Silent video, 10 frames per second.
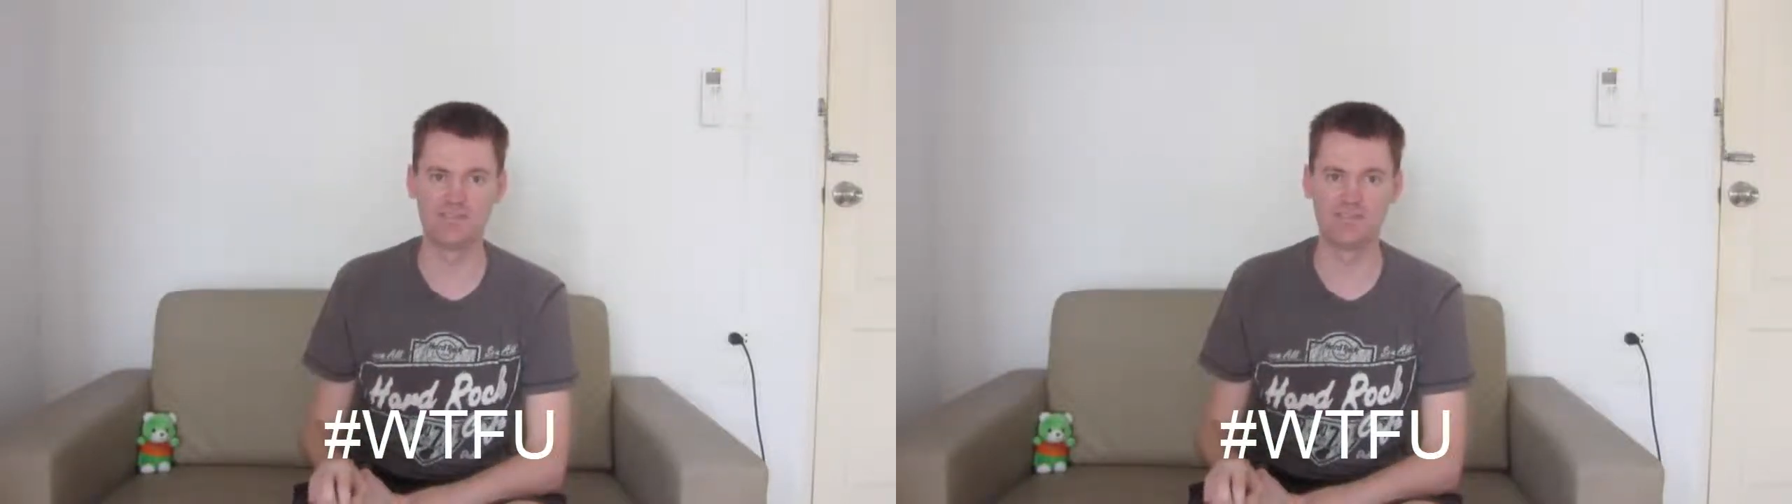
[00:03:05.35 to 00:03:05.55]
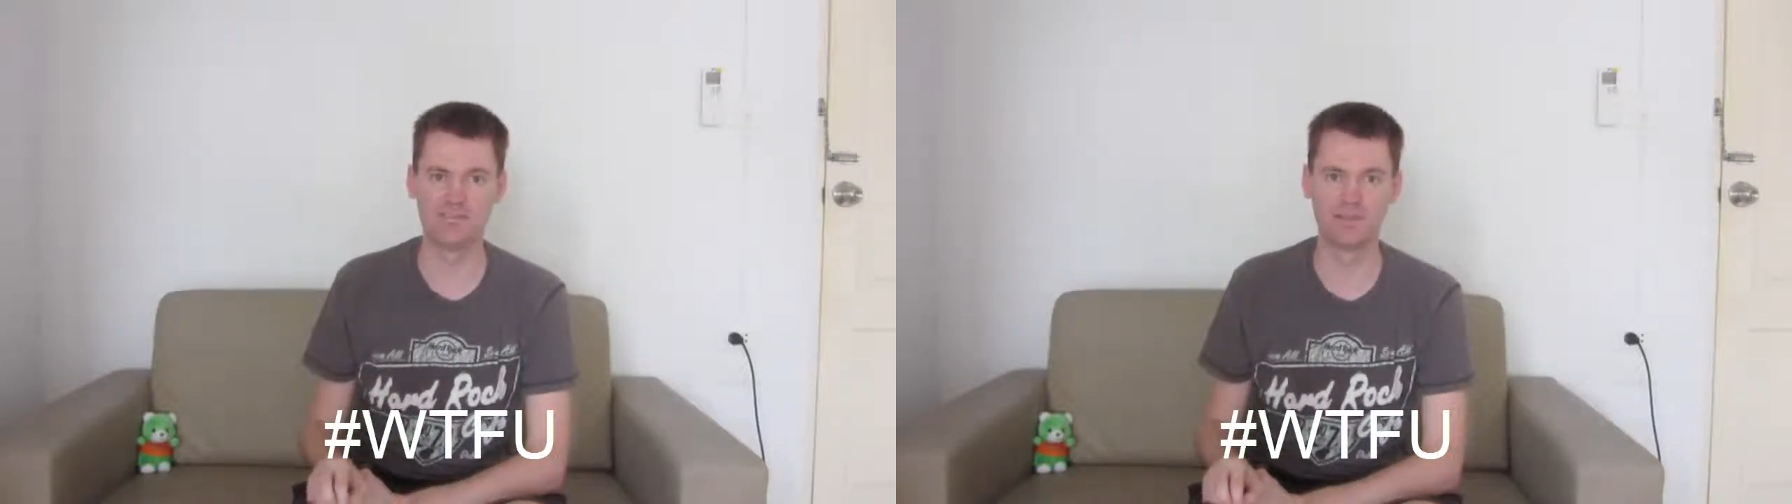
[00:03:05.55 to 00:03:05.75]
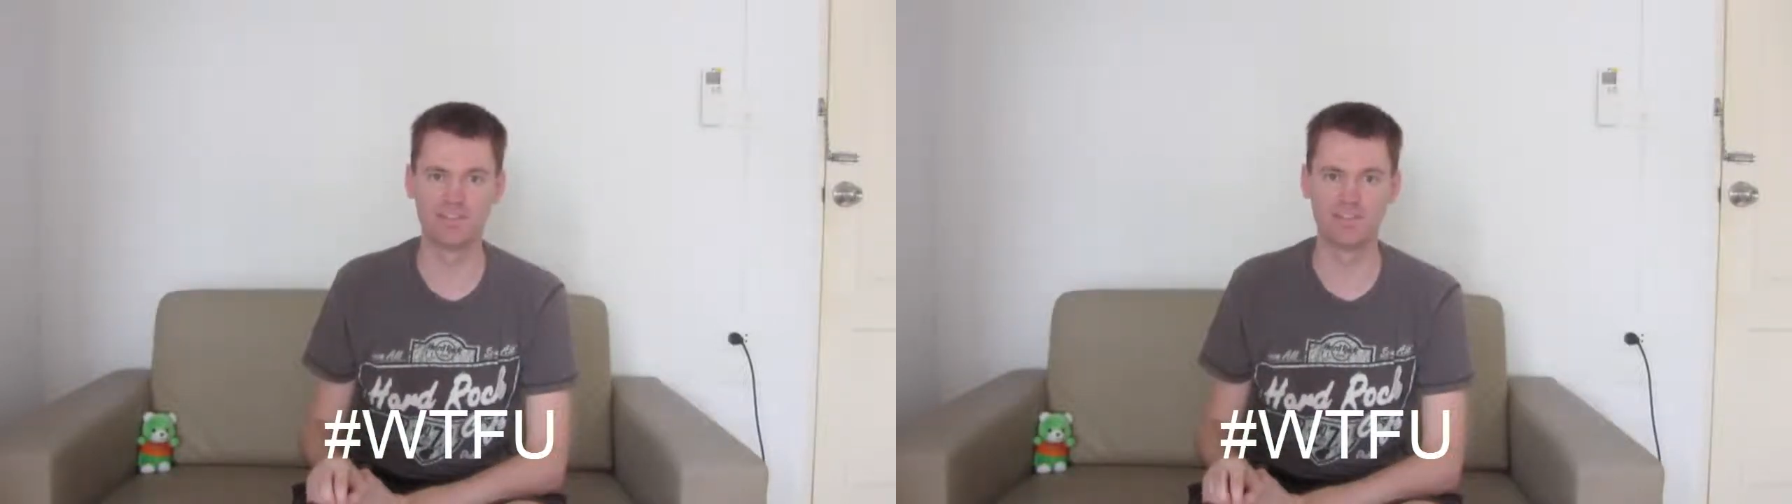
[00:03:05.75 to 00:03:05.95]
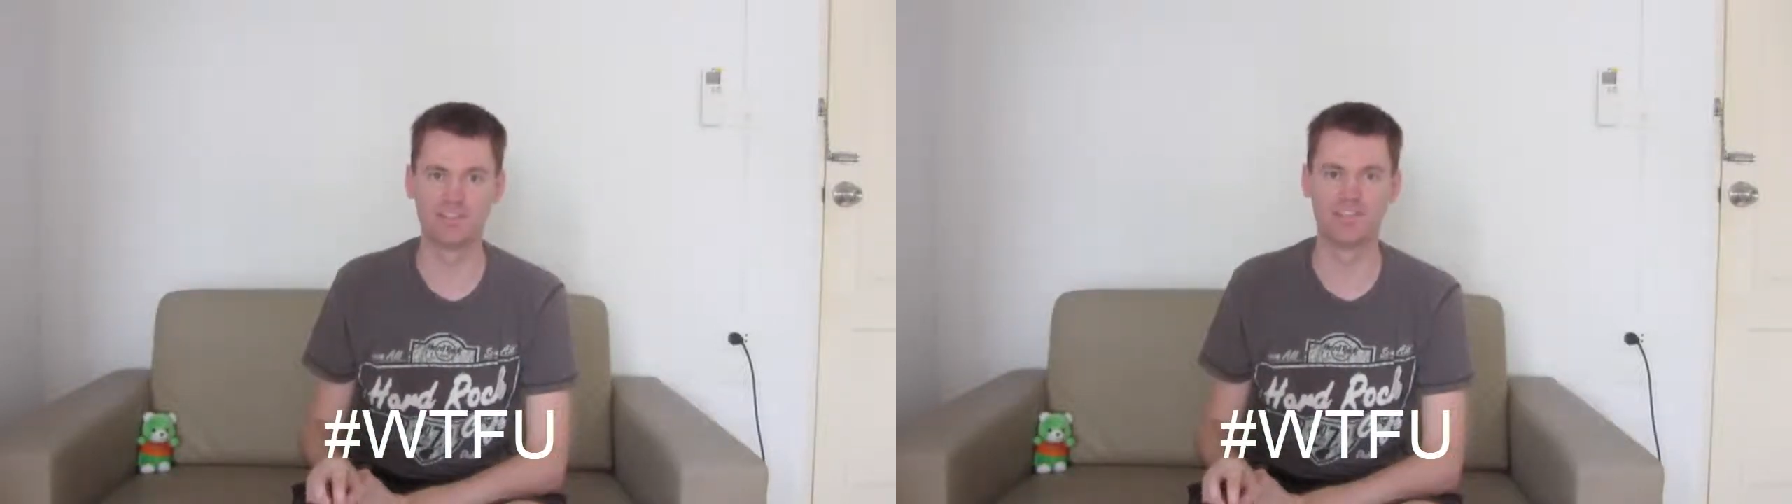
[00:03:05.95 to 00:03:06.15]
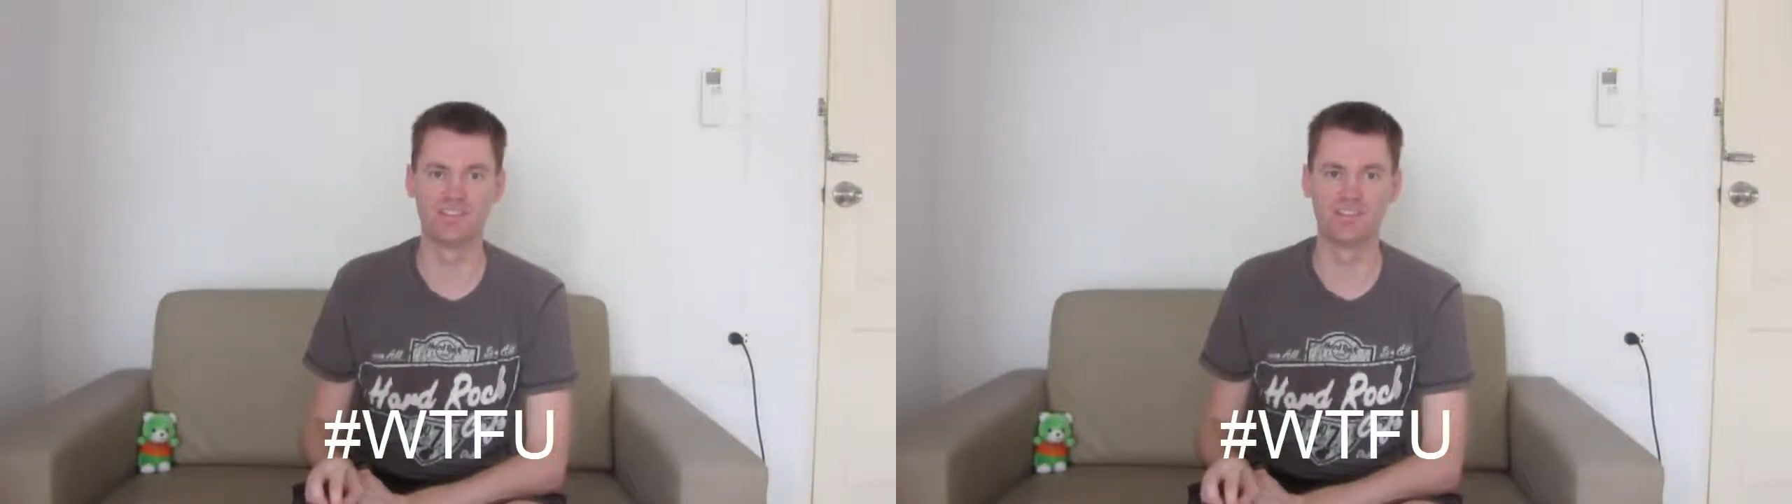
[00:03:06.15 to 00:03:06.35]

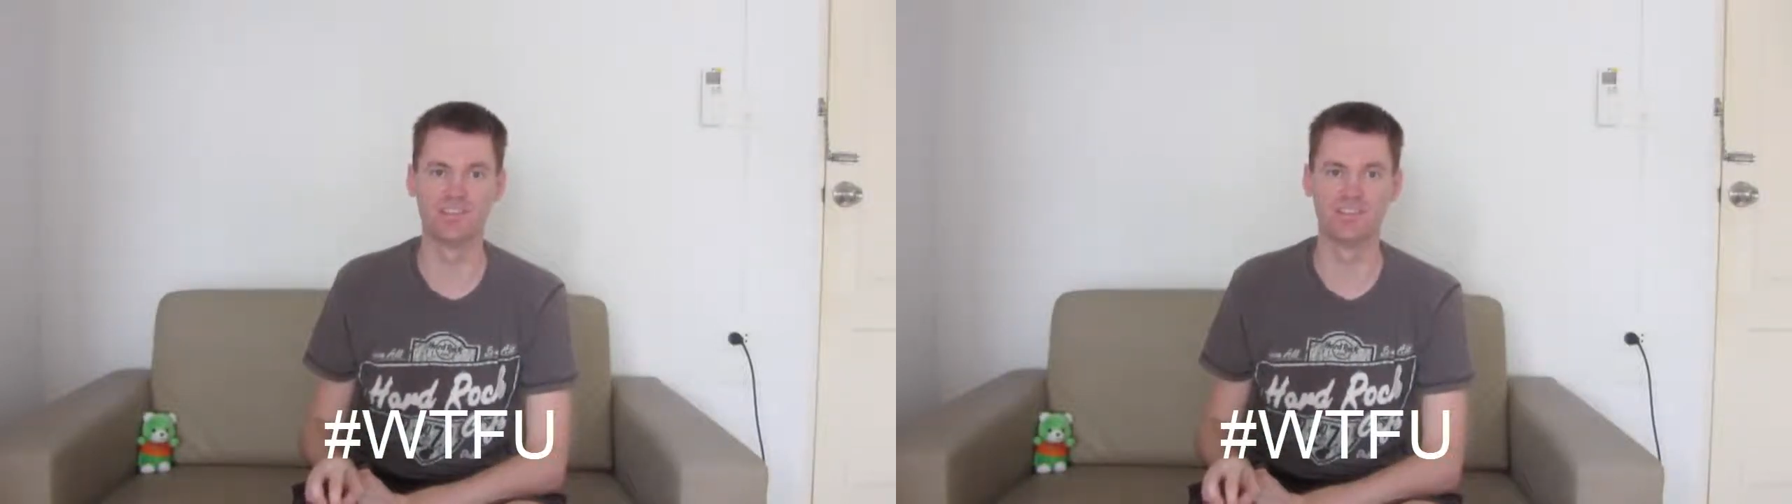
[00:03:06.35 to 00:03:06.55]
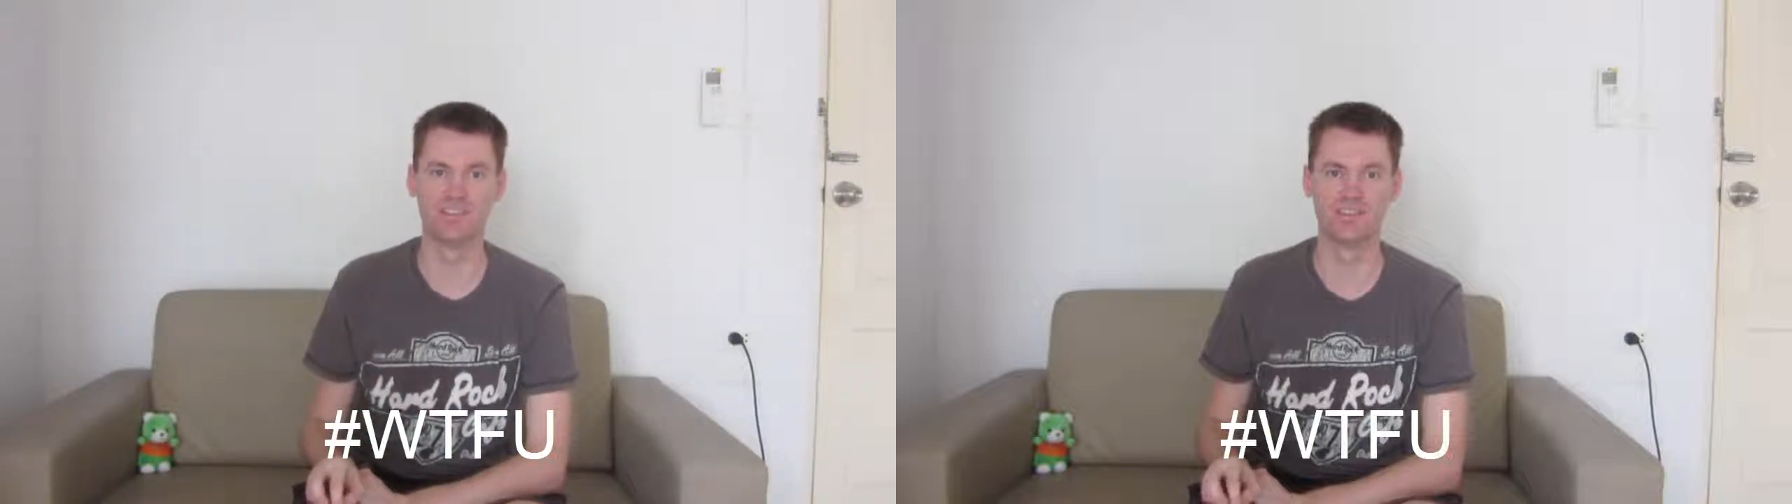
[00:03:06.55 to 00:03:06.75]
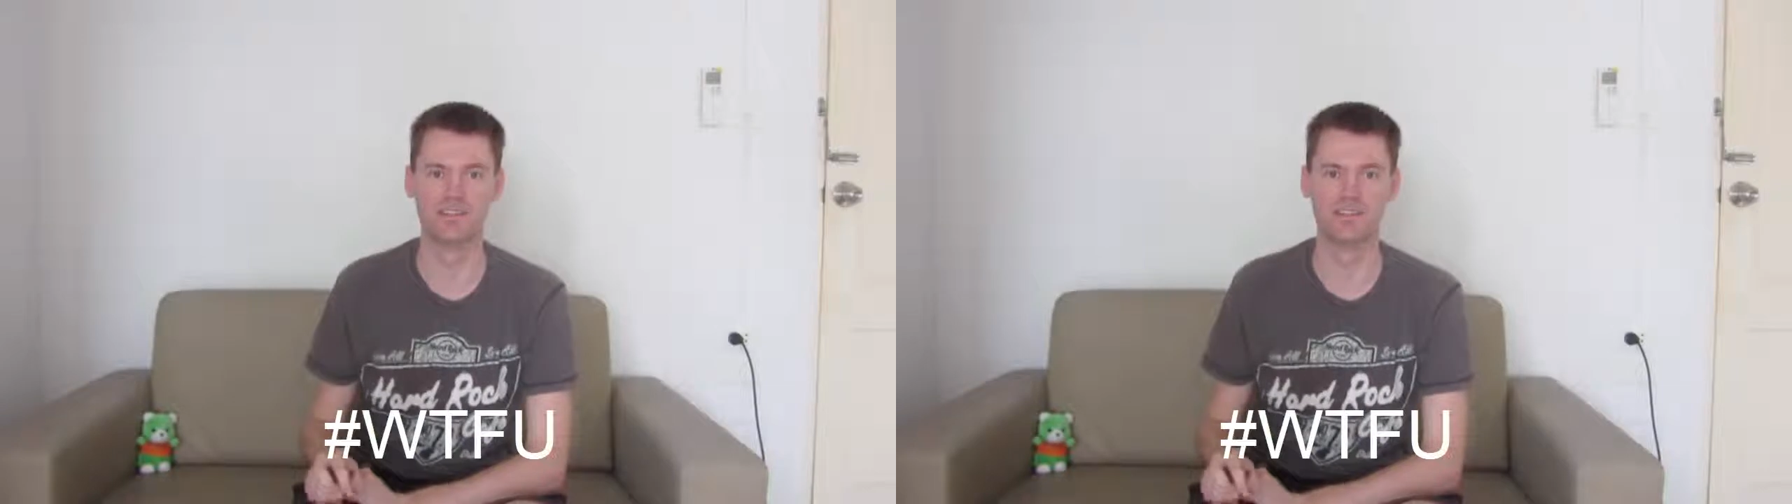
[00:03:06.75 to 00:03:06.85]
information on